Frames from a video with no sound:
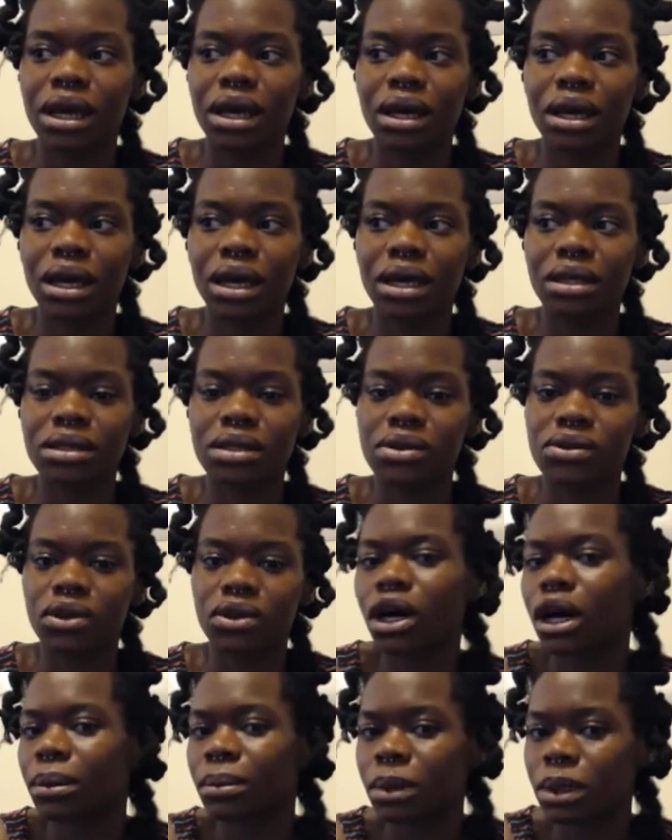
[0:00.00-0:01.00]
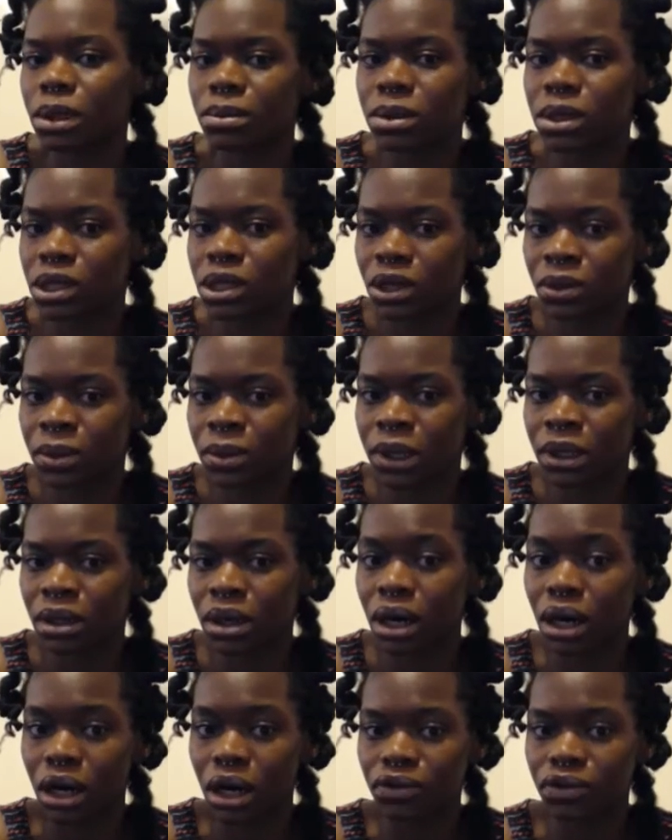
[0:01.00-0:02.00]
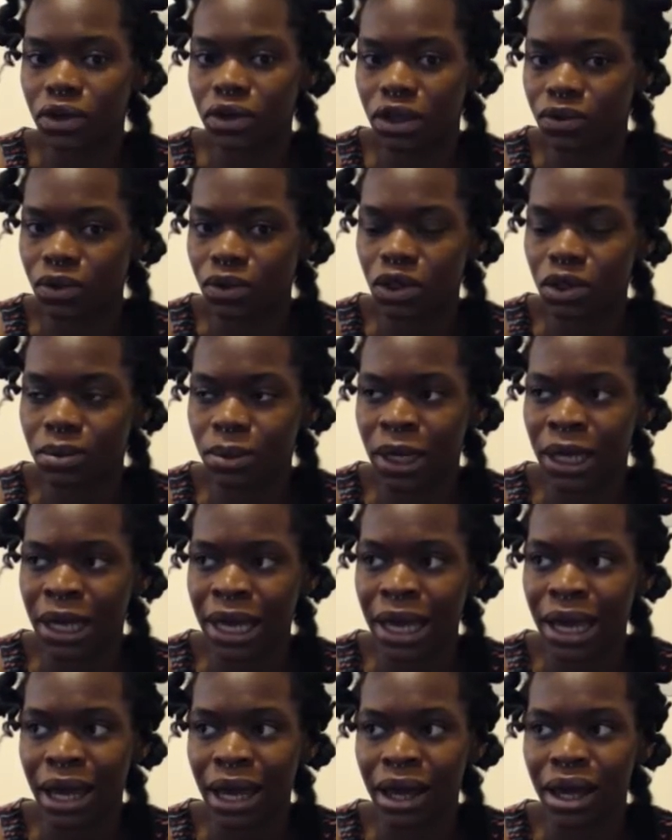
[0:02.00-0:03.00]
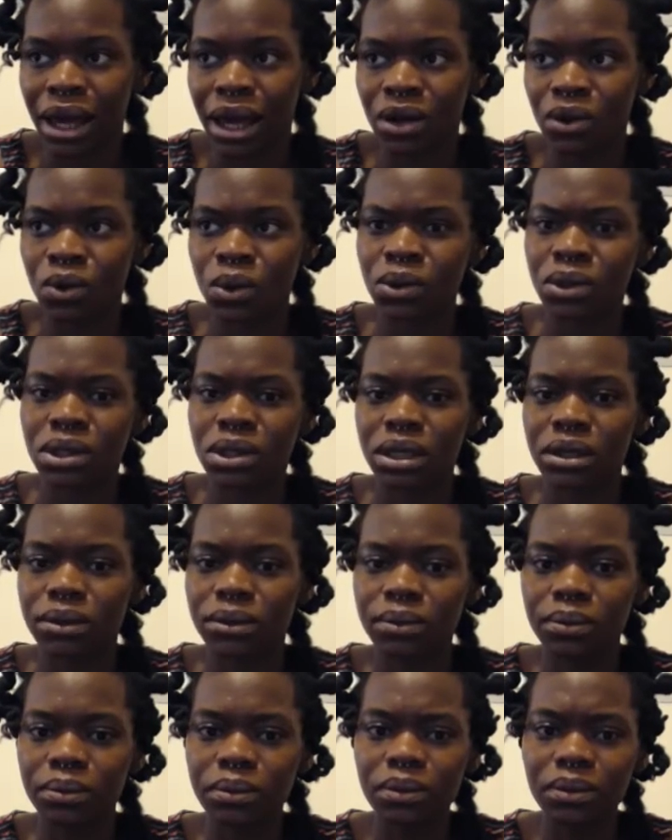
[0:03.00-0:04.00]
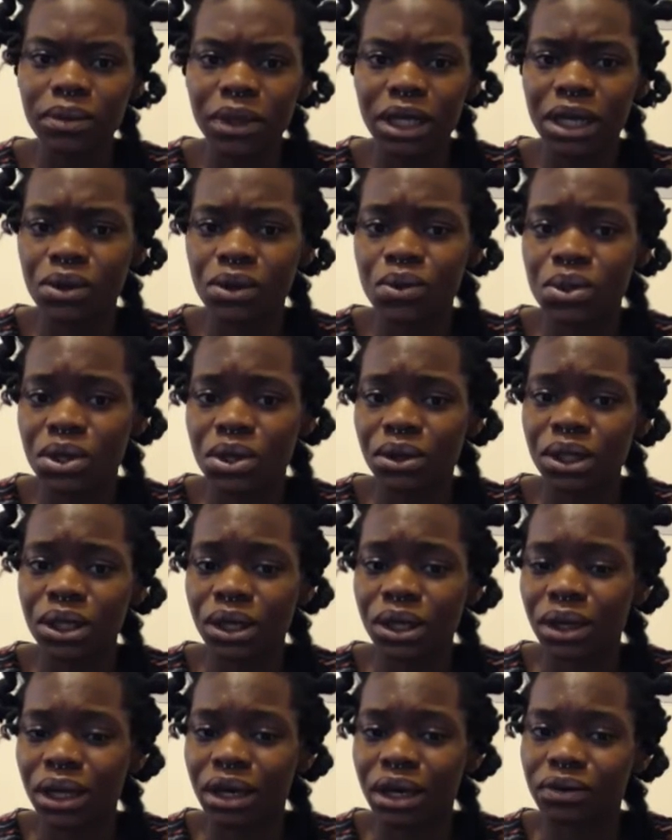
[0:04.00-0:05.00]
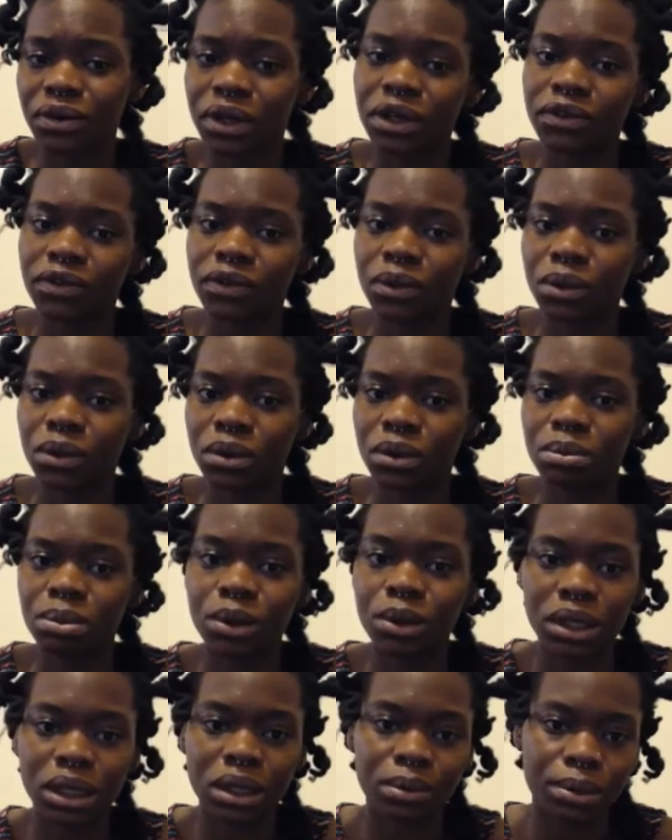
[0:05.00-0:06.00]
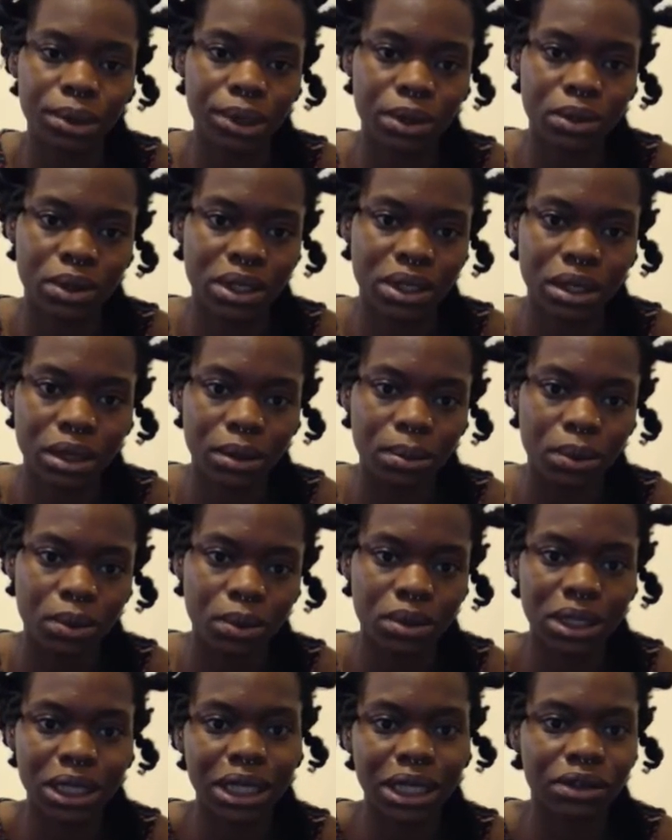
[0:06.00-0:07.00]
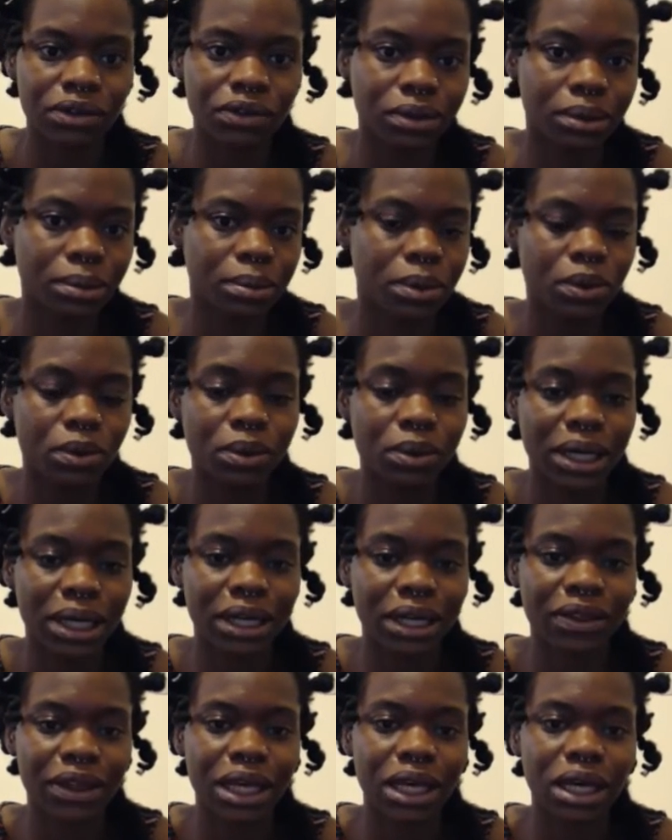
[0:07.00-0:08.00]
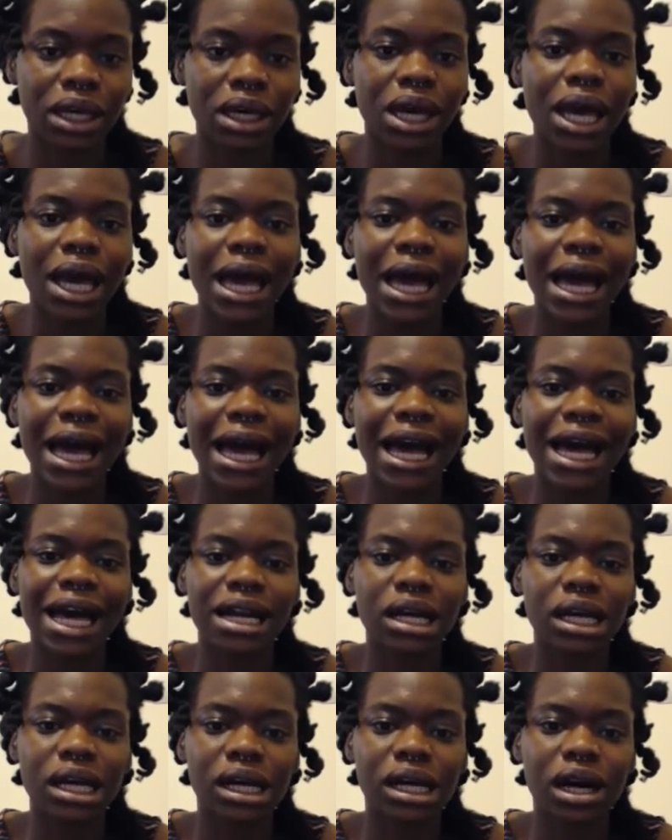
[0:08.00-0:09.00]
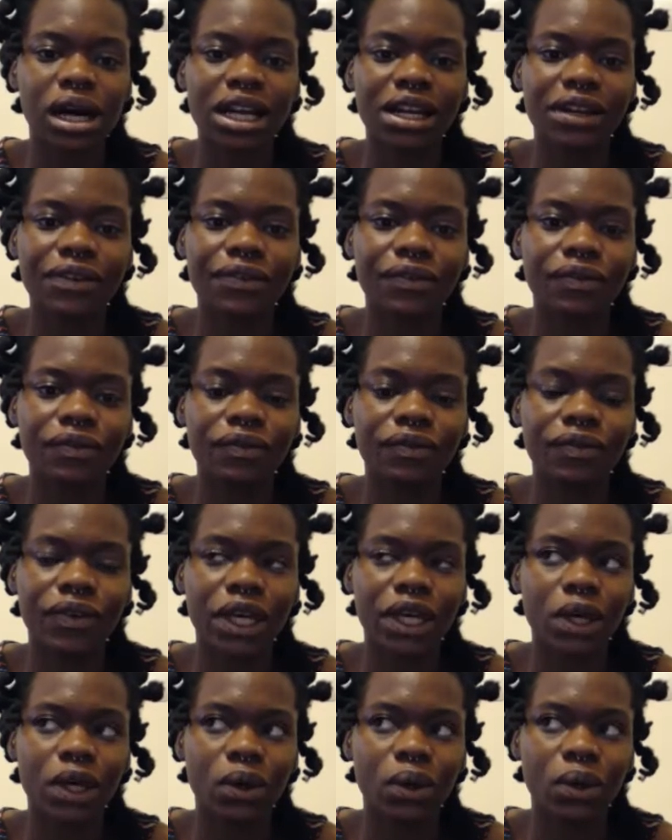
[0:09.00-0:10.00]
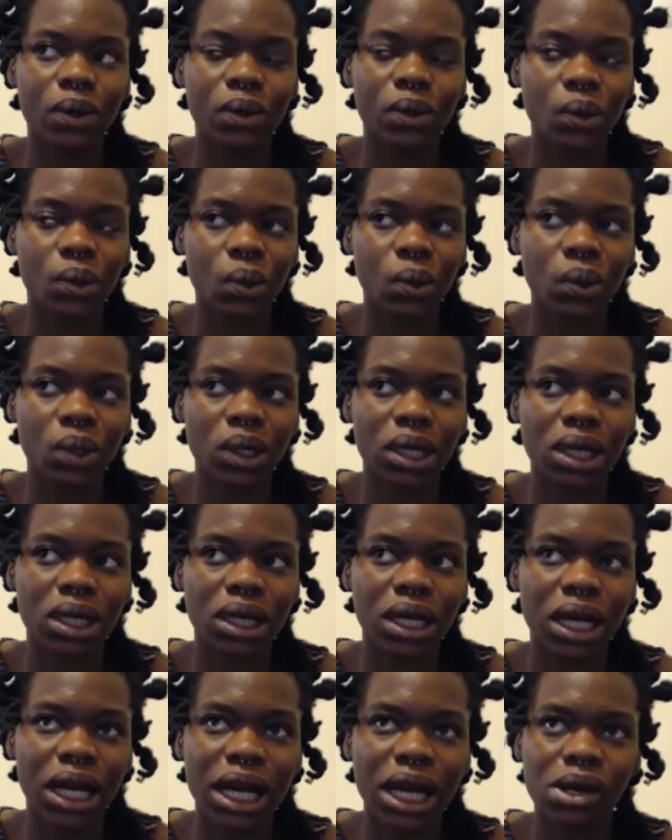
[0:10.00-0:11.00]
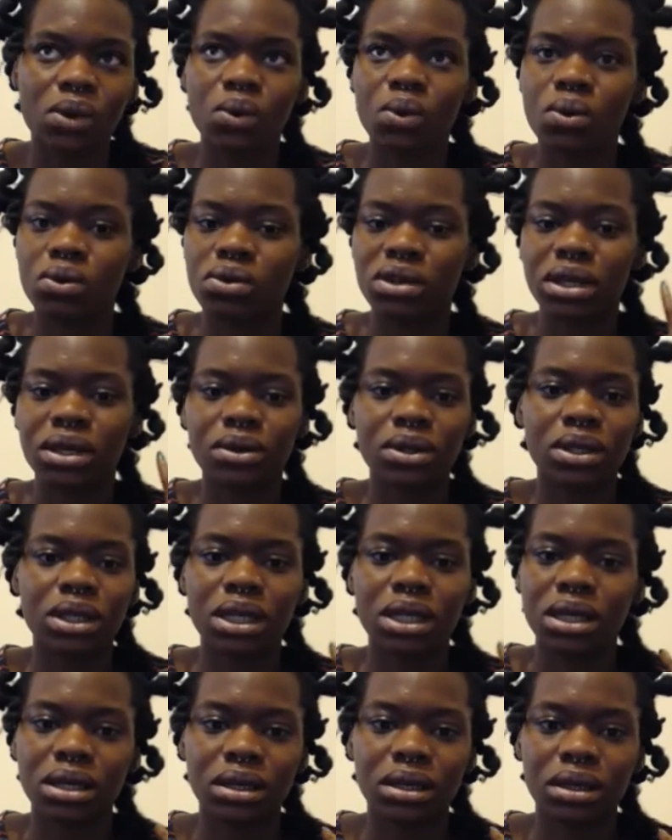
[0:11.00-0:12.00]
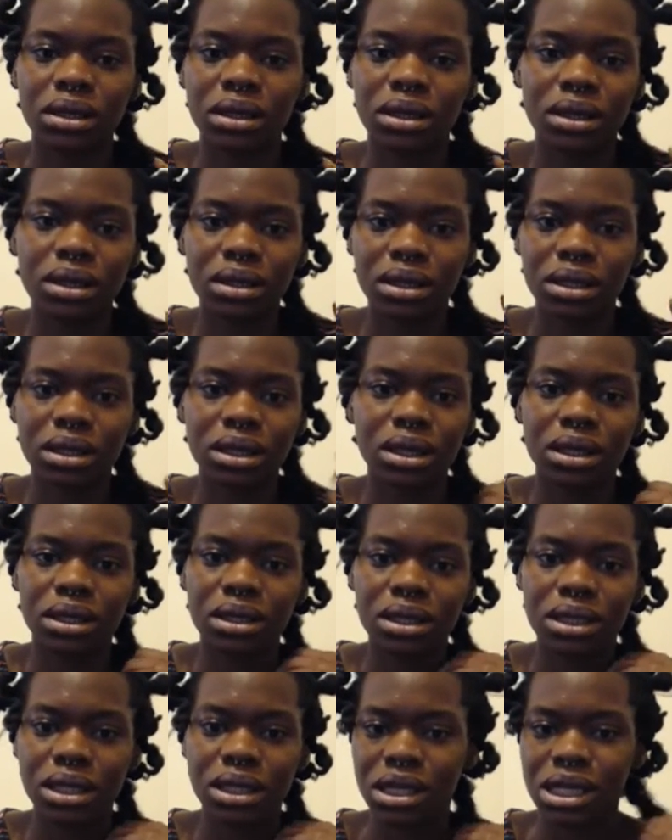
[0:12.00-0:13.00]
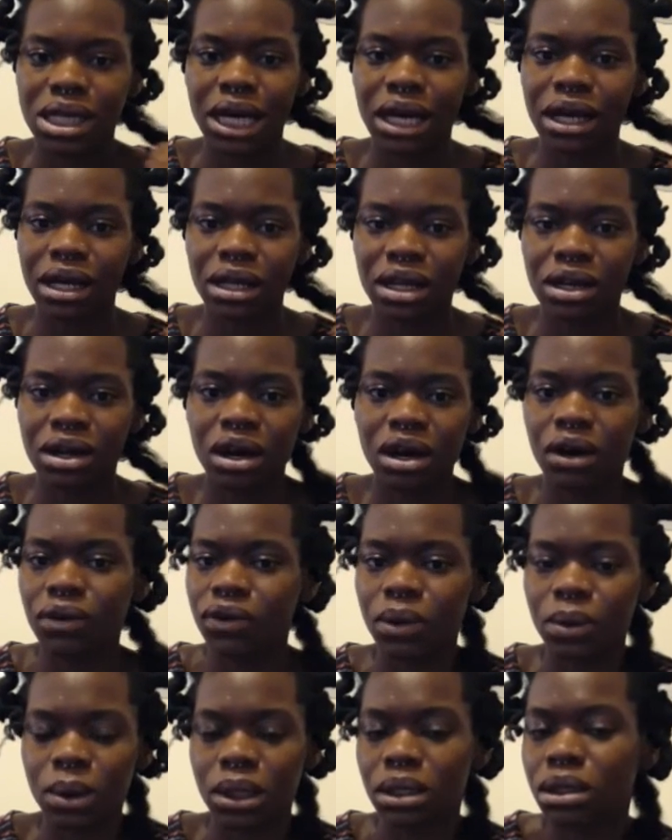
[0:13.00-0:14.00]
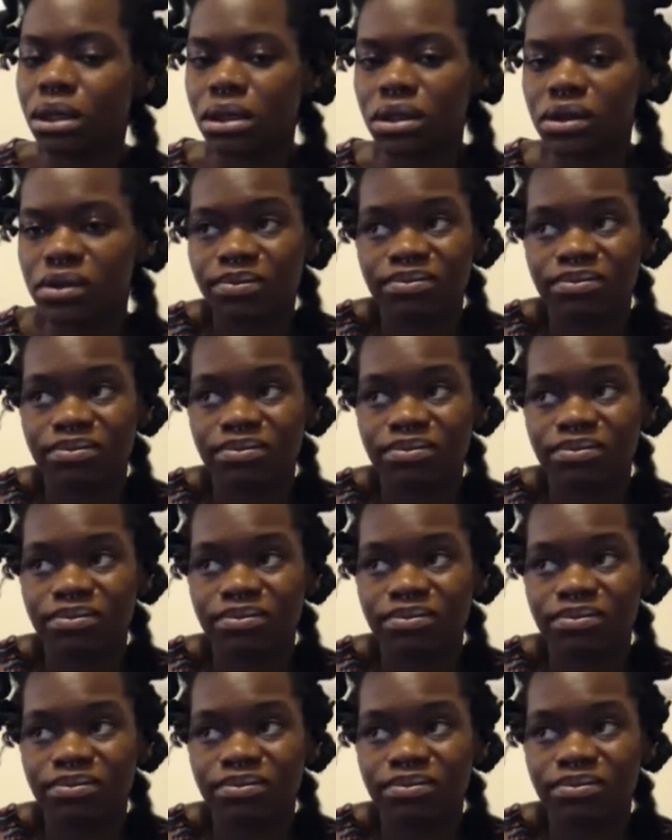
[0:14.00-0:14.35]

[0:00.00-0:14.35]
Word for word: it's time consuming after I've washed my hair, and also and also I don't get rid of all the product builds up or dandruffs or anything, and I kind of feel, and also the, the detangling afterwards.